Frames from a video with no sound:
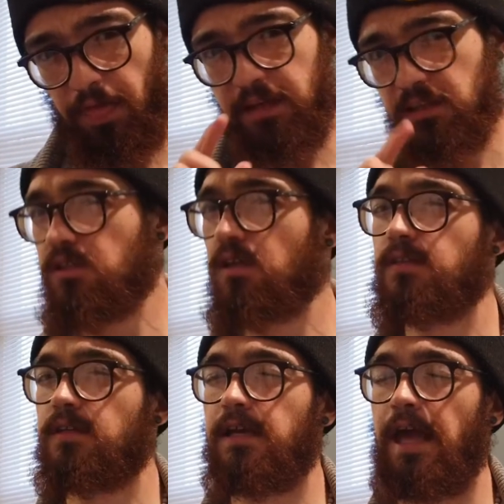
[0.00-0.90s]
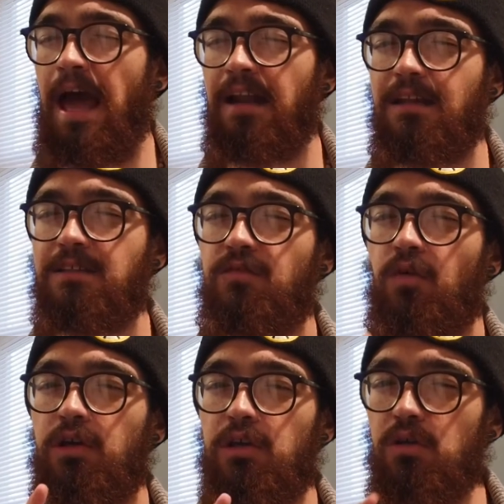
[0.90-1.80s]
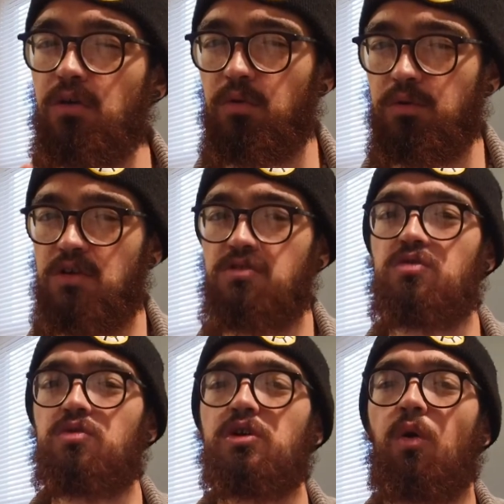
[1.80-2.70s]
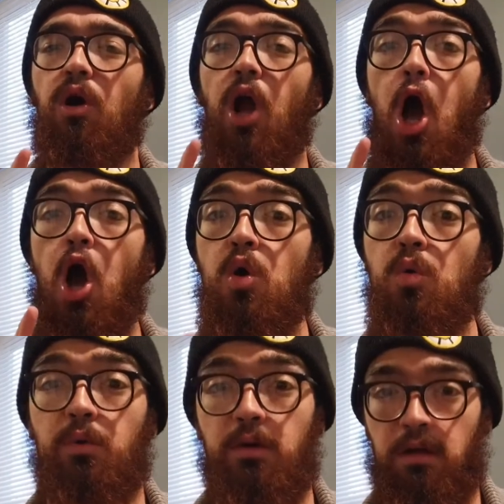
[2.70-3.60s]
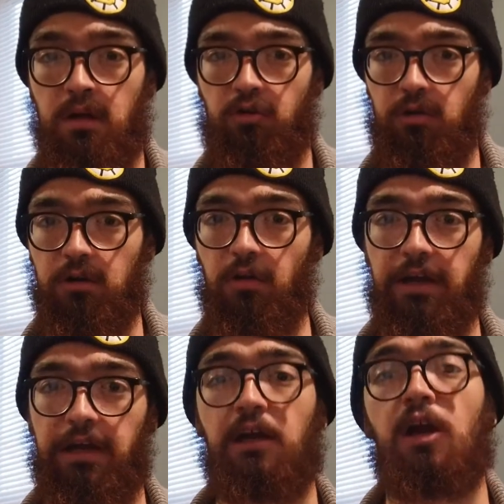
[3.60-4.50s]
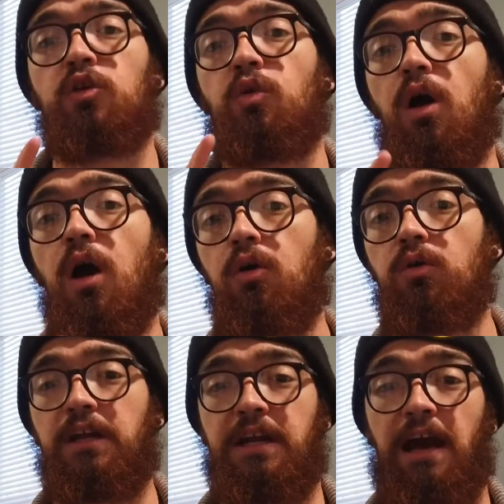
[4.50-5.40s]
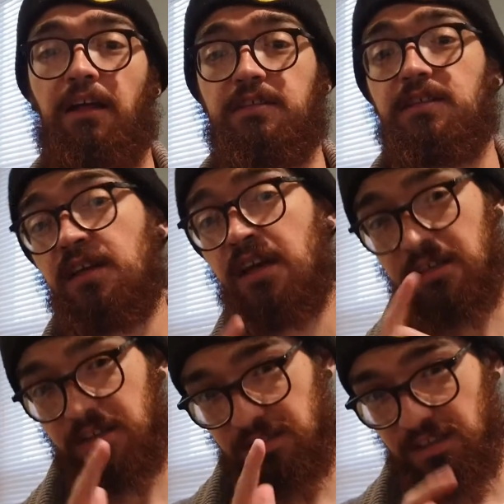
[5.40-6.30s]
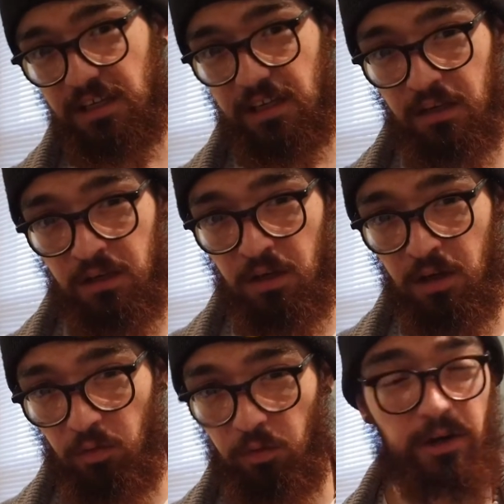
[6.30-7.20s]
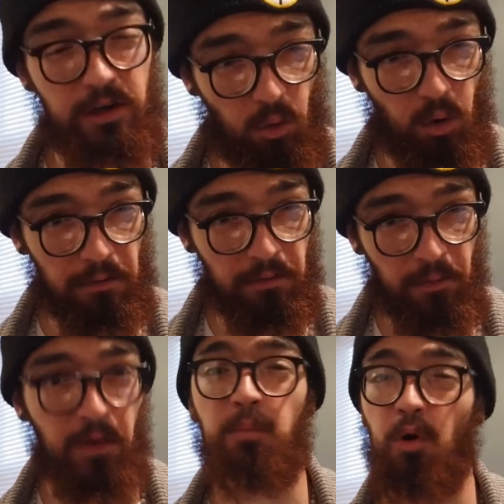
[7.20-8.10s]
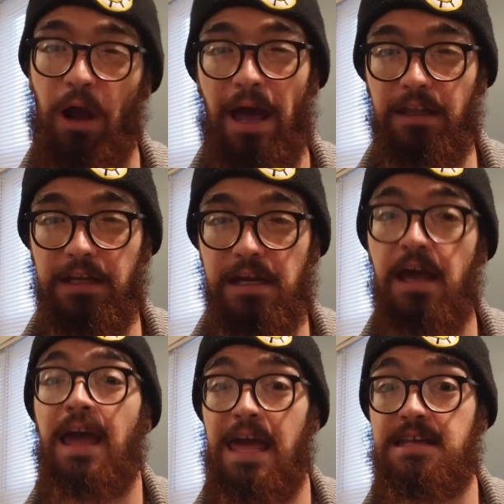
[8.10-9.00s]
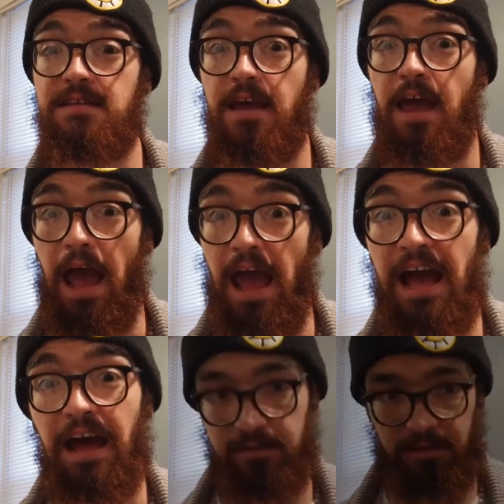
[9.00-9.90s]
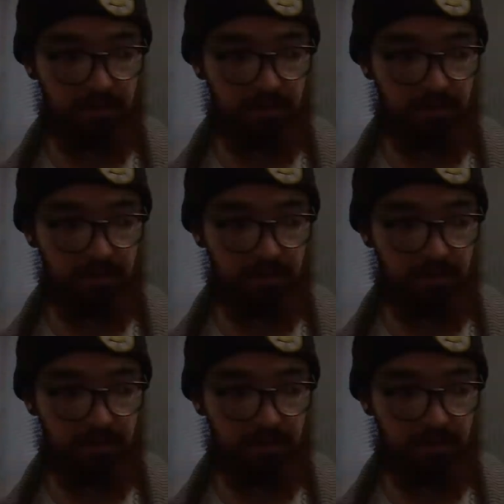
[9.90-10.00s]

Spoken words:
this serves as a catalyst for you to do your own critical thinking, your own analysis to see where your morality is at.